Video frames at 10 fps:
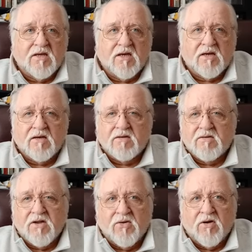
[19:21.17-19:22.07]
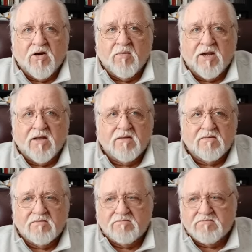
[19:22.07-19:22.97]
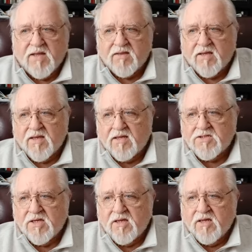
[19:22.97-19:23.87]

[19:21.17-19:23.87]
no harmony, nothing else.